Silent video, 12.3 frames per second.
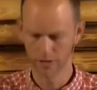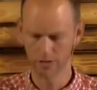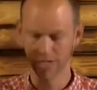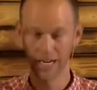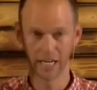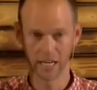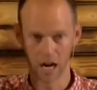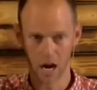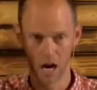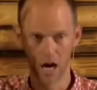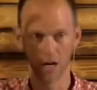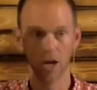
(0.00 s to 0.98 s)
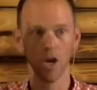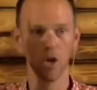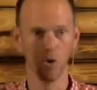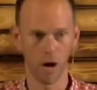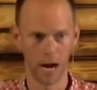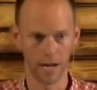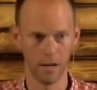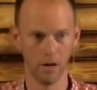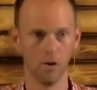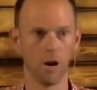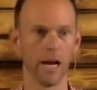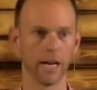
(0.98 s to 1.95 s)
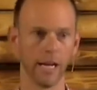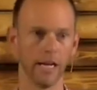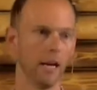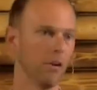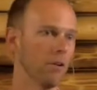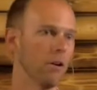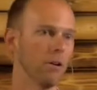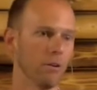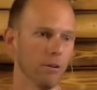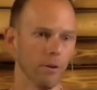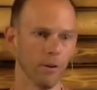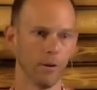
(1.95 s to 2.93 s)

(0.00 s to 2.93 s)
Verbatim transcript: rests in a God who I know I can count on.